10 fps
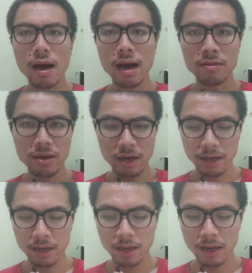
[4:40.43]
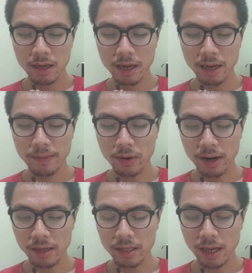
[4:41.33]
I then came to
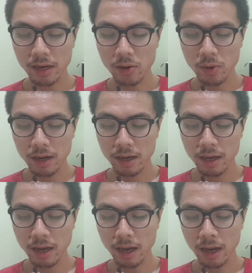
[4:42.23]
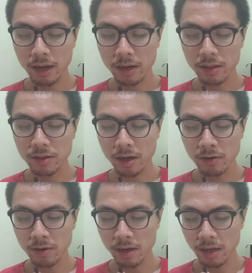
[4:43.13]
understand quickly and
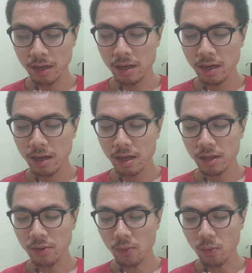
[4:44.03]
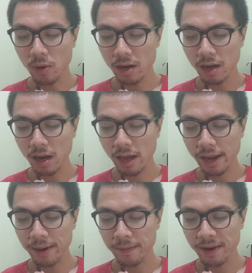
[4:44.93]
thoroughly what I
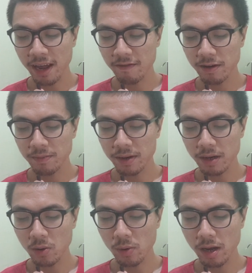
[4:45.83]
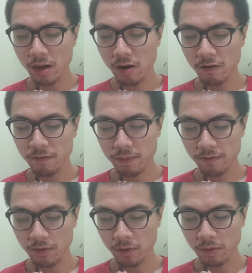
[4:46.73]
had never been aware of
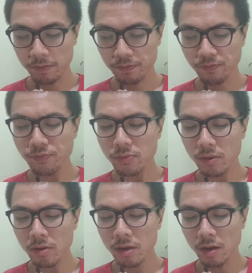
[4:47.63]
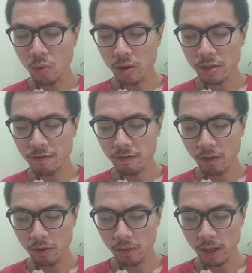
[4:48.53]
before. It was the
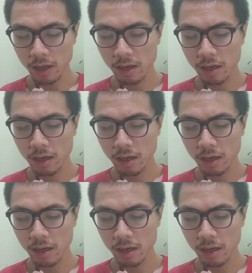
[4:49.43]
following.